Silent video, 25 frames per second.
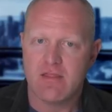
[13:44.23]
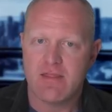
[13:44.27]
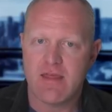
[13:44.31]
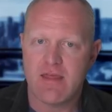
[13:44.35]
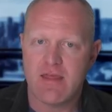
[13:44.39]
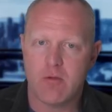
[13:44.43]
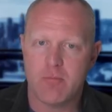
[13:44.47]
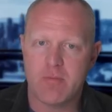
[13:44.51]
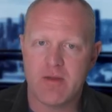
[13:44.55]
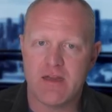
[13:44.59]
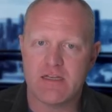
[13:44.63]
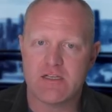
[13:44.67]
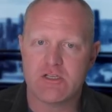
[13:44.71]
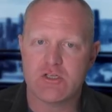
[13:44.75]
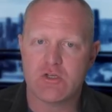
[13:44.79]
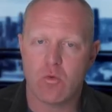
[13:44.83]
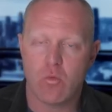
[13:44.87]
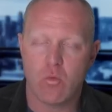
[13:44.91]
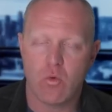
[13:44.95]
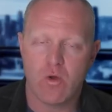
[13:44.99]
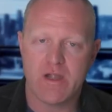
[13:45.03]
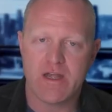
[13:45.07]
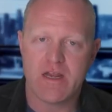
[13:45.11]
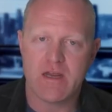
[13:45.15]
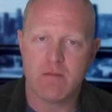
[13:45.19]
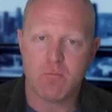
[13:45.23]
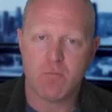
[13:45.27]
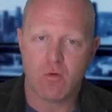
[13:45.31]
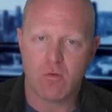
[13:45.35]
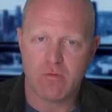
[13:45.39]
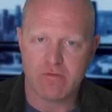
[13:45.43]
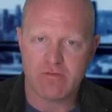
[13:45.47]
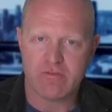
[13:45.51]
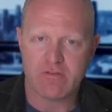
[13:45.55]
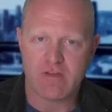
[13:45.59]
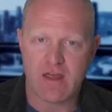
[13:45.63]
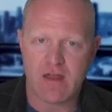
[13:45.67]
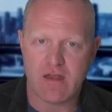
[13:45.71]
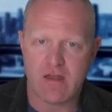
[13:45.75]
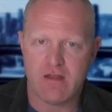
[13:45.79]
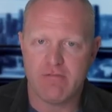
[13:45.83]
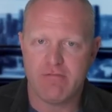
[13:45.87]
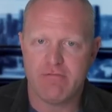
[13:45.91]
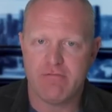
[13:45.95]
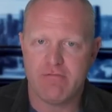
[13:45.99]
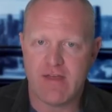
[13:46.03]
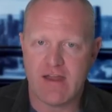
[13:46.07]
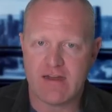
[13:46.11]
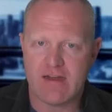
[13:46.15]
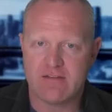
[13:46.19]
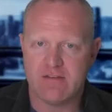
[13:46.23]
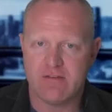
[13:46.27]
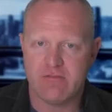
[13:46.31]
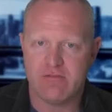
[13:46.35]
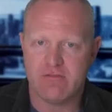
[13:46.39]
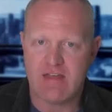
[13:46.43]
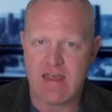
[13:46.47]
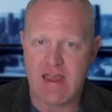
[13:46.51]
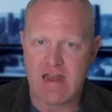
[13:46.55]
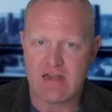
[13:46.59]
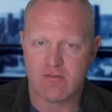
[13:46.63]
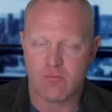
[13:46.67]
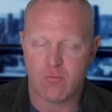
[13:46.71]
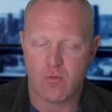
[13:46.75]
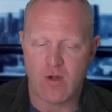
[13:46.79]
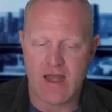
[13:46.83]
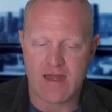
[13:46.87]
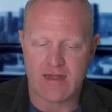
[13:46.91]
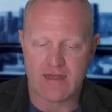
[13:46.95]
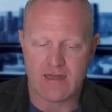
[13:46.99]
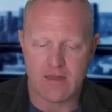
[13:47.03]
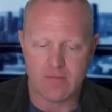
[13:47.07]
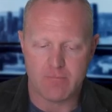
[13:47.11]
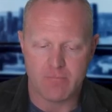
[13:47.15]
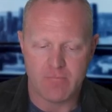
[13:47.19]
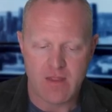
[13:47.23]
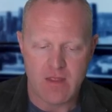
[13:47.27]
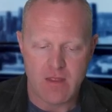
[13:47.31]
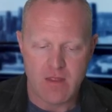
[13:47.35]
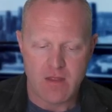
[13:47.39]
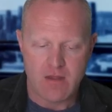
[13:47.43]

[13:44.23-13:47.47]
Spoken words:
that would be a 20% effective tax bracket.